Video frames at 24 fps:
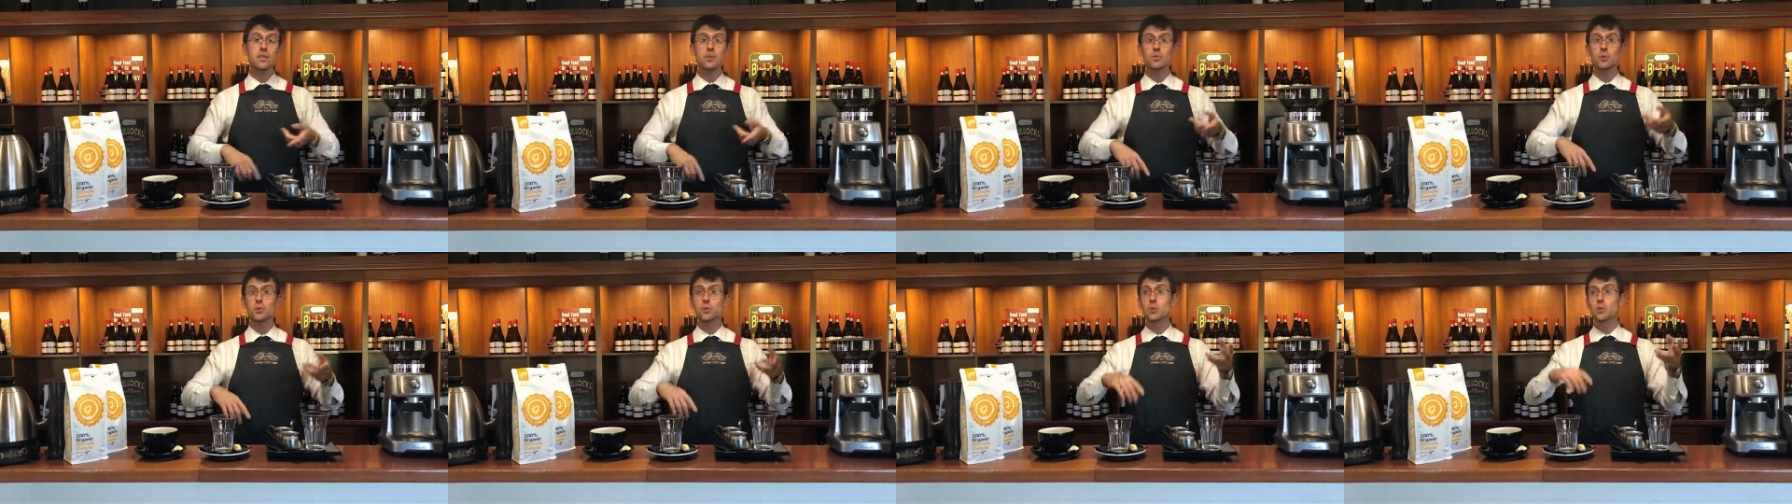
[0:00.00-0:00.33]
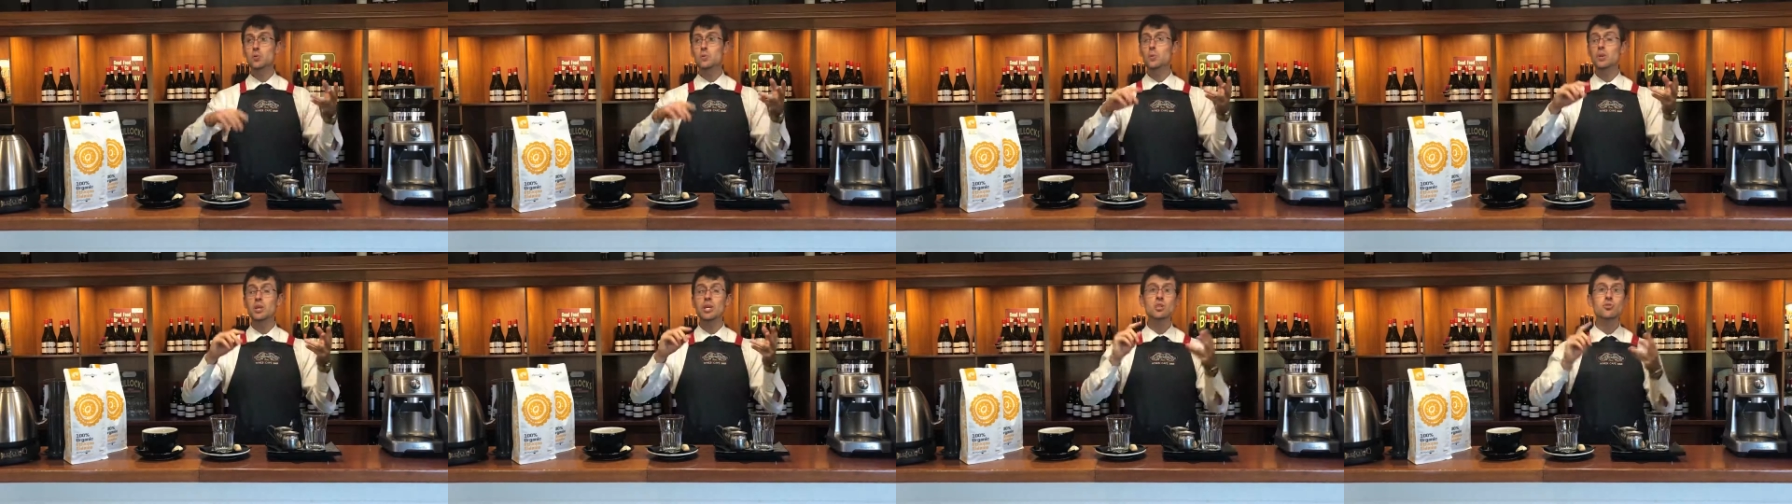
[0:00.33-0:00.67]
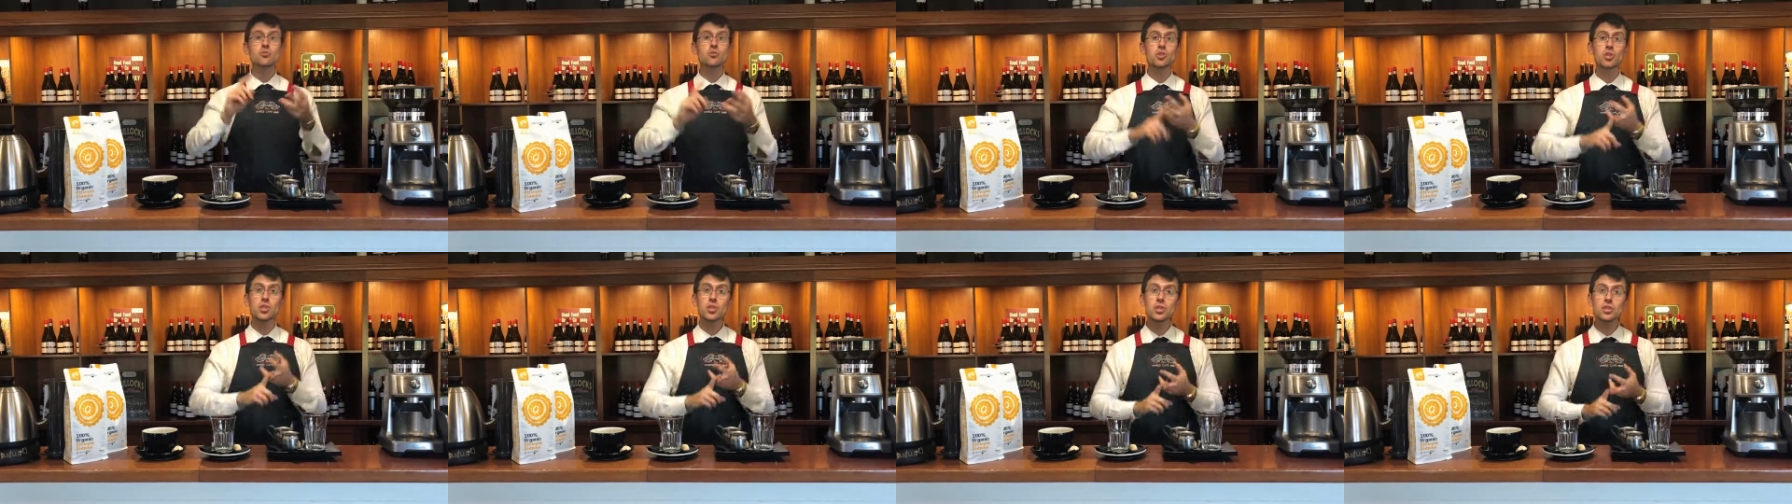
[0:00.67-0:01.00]
It could be
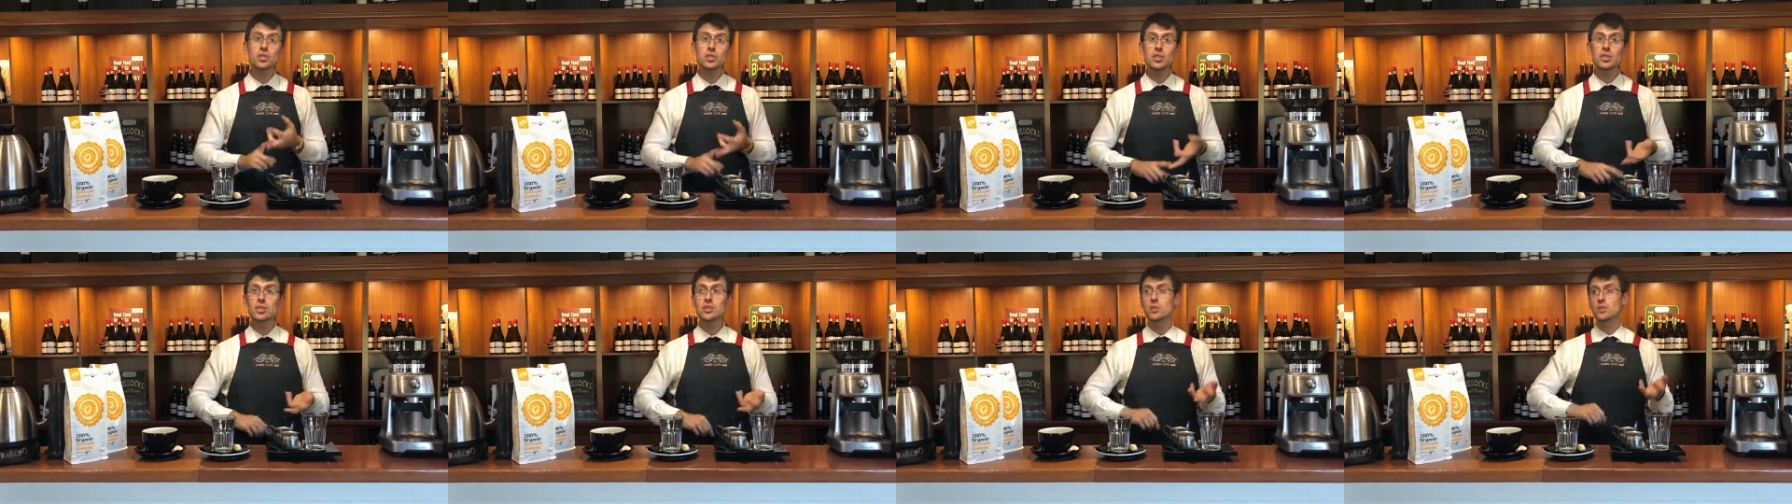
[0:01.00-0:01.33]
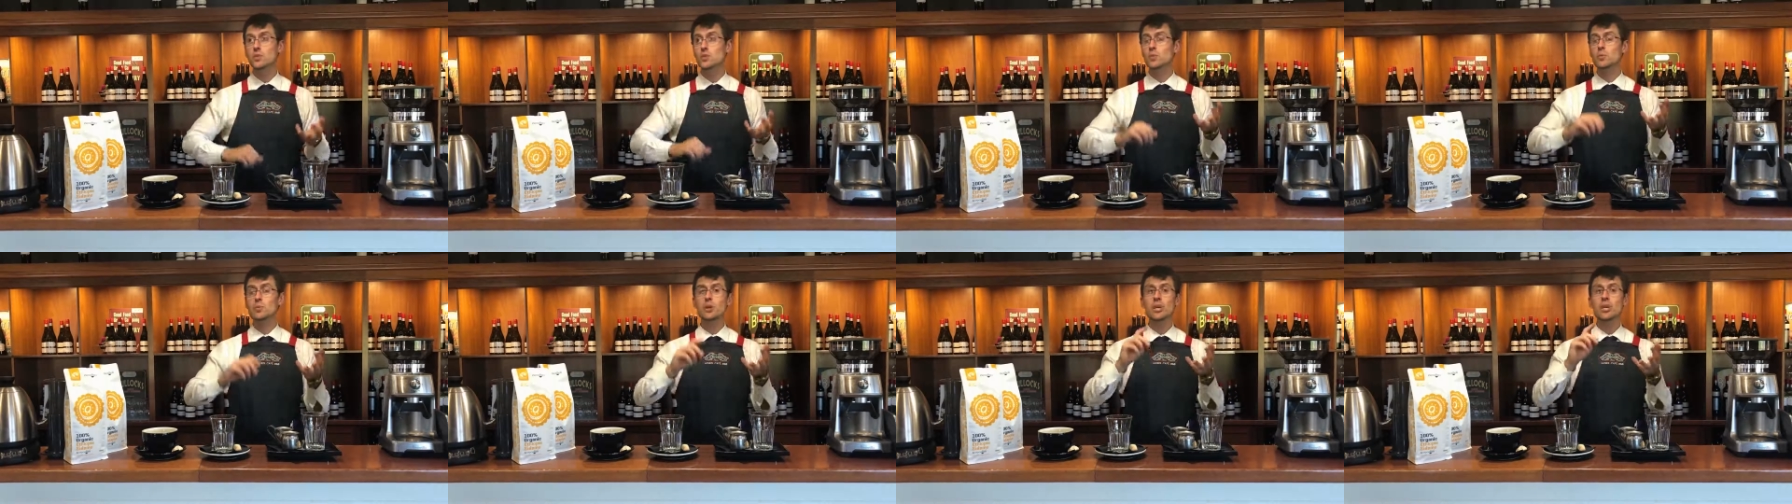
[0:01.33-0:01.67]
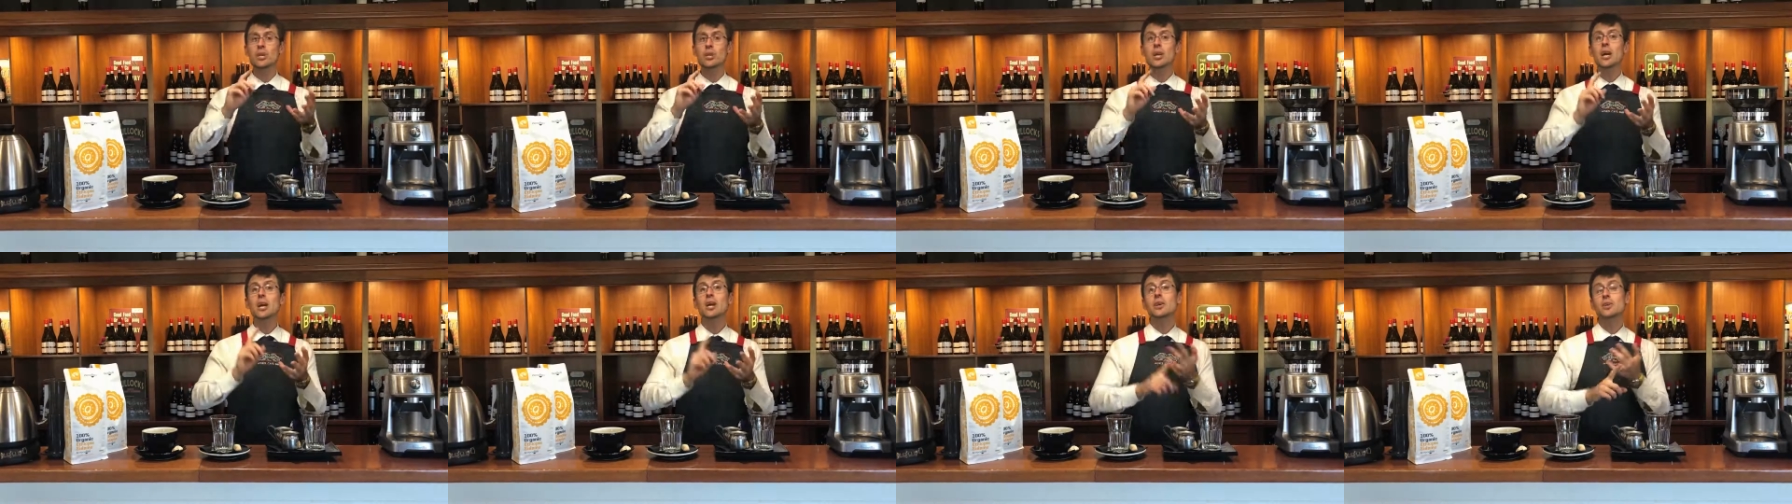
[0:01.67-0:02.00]
cheeses, it could
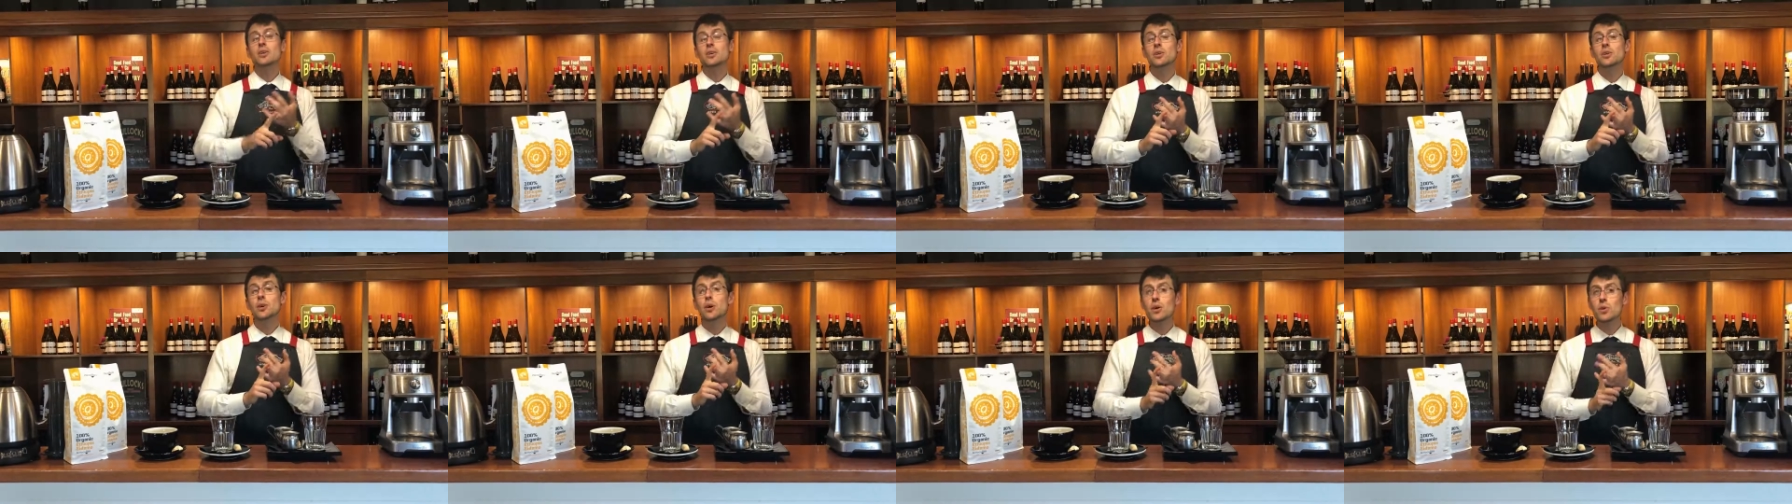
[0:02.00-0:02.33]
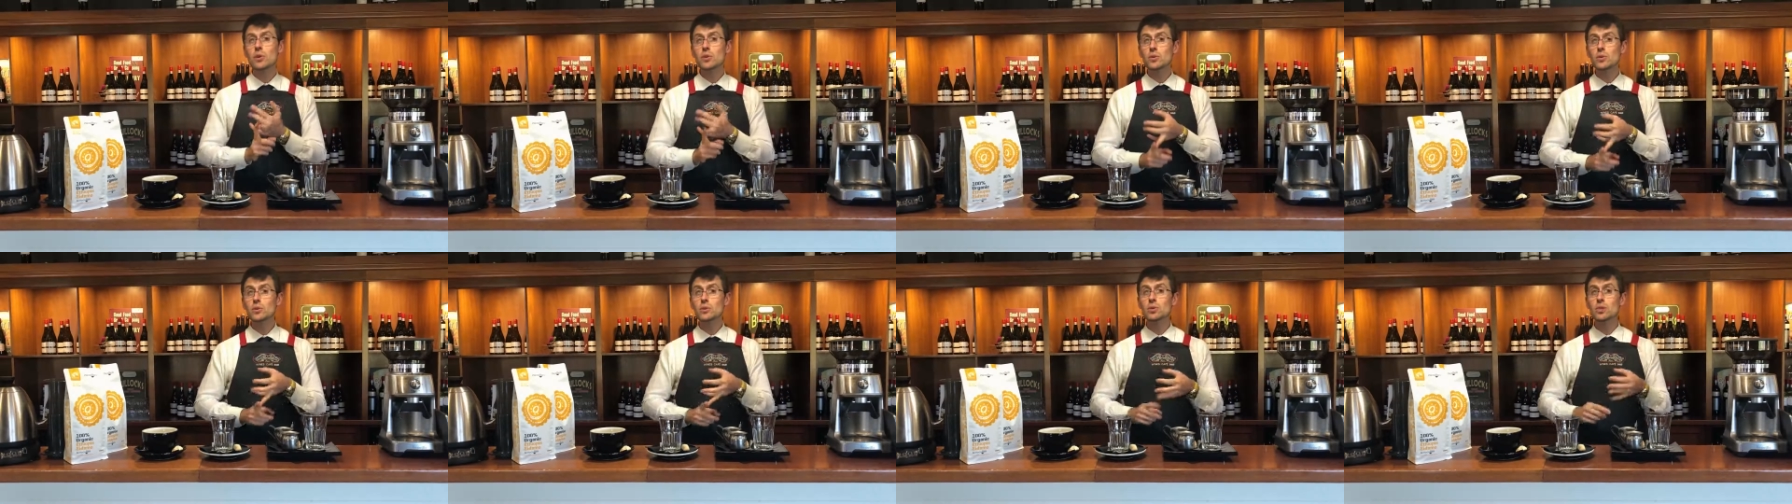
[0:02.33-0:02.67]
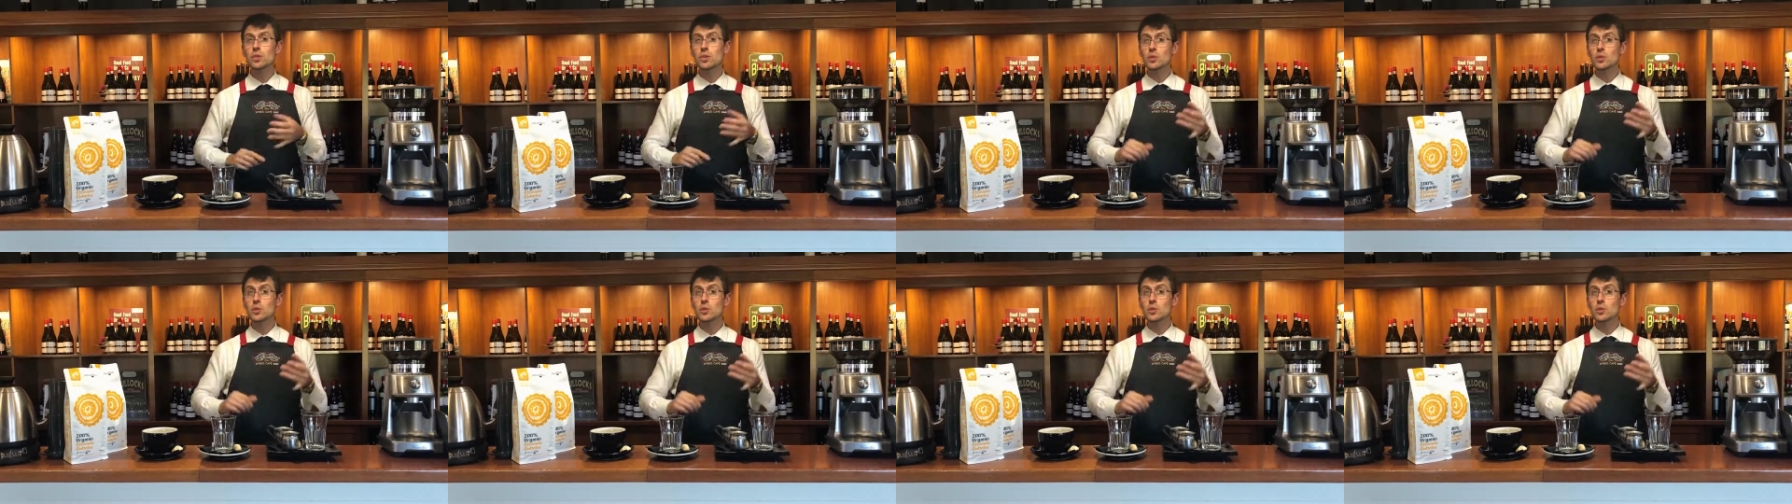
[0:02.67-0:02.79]
be yogurts,